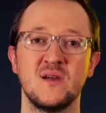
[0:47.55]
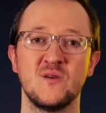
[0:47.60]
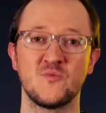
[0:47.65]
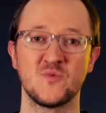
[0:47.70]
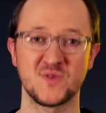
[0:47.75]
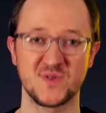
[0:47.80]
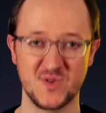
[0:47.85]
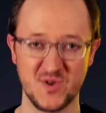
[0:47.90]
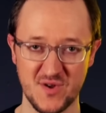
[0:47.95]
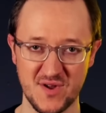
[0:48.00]

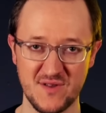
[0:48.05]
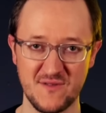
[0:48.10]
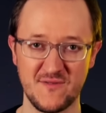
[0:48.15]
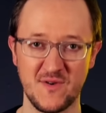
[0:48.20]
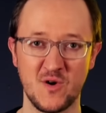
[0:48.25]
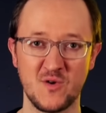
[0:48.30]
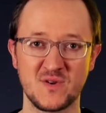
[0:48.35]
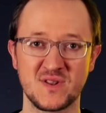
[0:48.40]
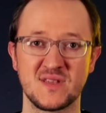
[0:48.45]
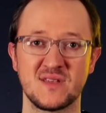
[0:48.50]
We're still going to
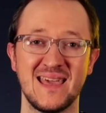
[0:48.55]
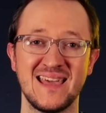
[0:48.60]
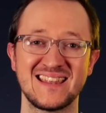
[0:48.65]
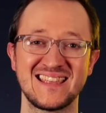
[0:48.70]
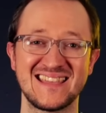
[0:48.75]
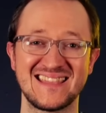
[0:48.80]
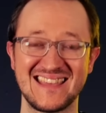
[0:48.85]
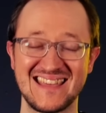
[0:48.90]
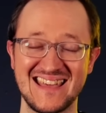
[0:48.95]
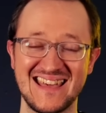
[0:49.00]
vote. And
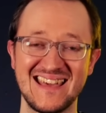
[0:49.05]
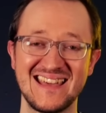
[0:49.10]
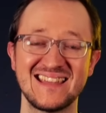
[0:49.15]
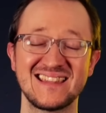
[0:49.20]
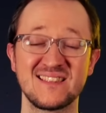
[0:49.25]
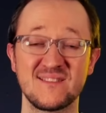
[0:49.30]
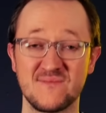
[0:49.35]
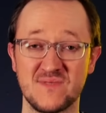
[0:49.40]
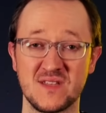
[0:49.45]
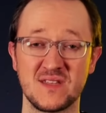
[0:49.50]
at the
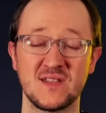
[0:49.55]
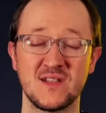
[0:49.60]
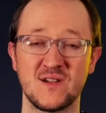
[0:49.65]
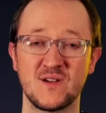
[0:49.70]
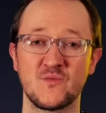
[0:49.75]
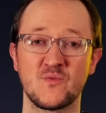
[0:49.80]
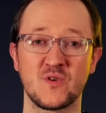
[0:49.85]
end of the year,